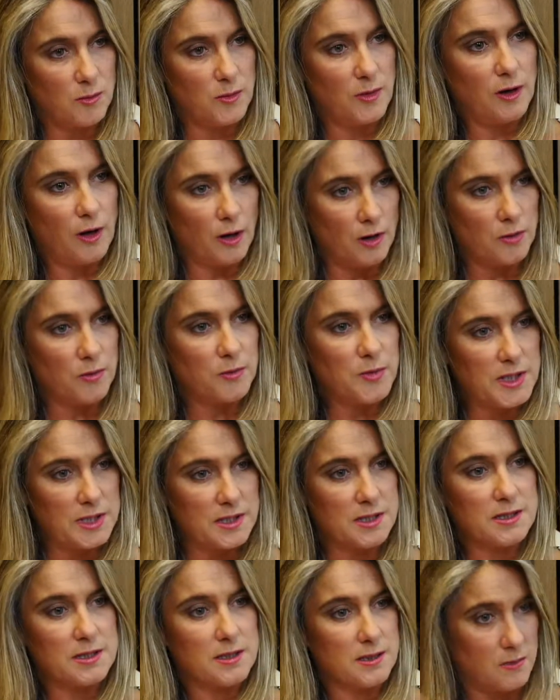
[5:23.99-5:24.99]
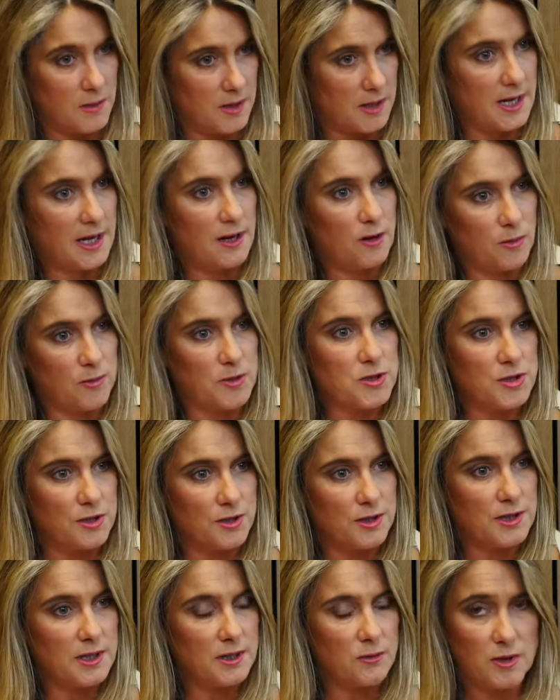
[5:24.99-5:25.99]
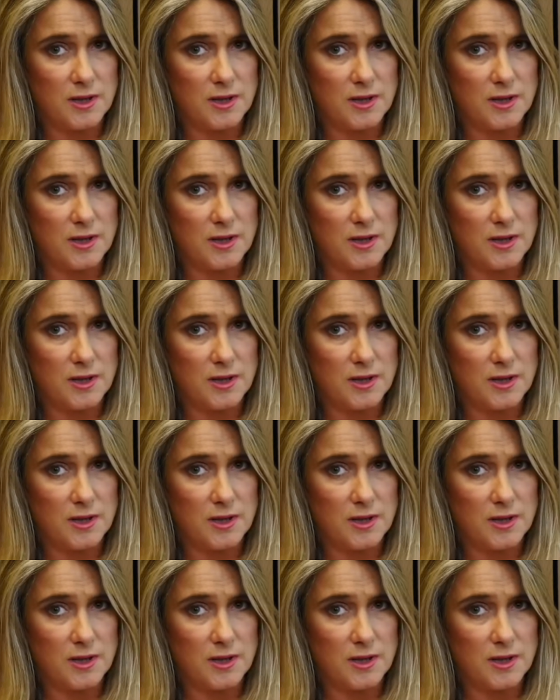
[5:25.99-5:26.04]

local businesses with that opportunity,